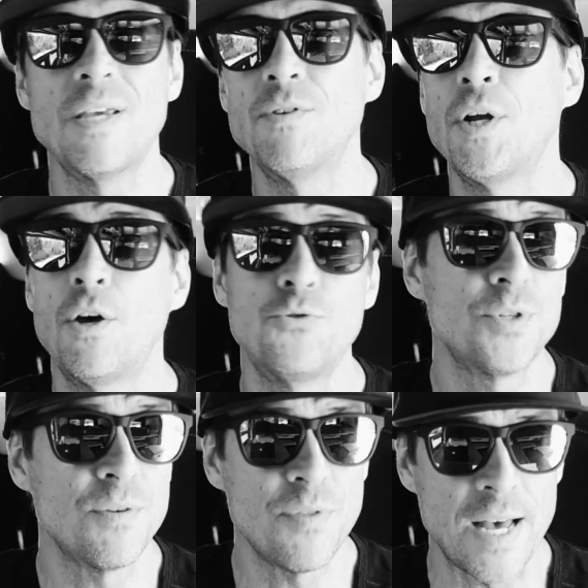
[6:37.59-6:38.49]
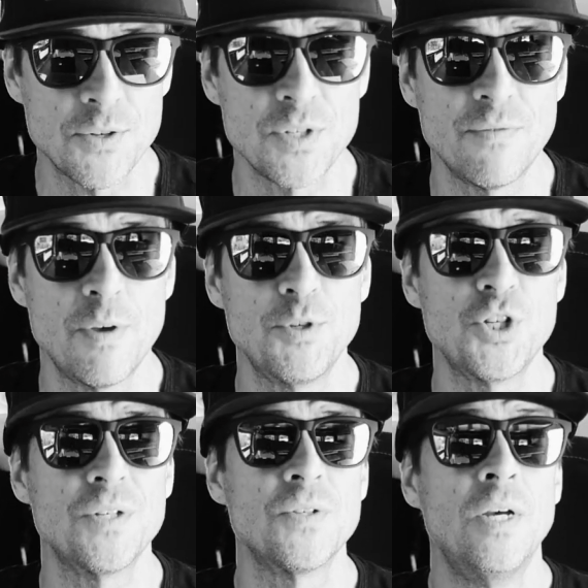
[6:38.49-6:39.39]
even hundreds of thousands of
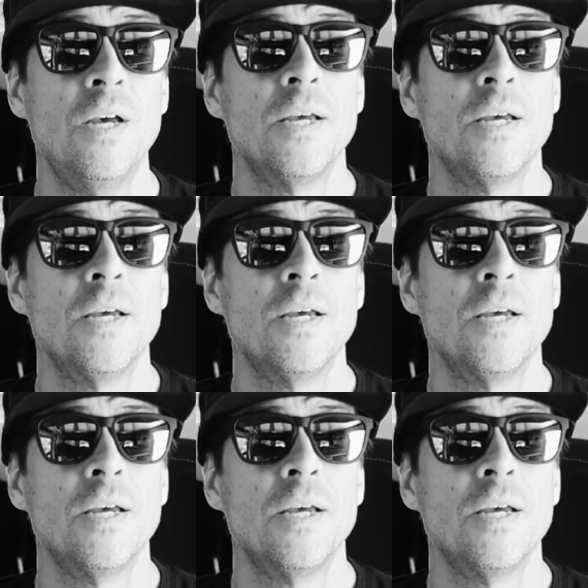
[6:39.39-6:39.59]
images